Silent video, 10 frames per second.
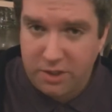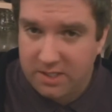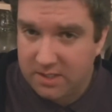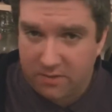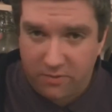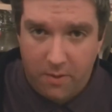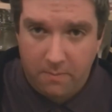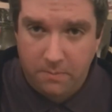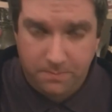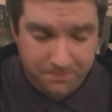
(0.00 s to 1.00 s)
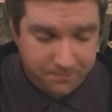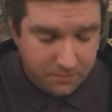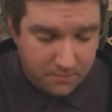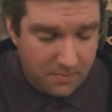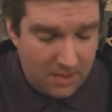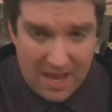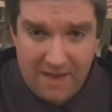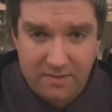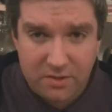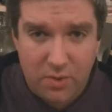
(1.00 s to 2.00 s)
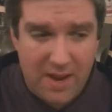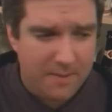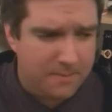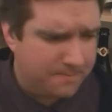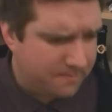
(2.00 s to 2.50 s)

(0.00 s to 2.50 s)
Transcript: Jesus from Evil Twin.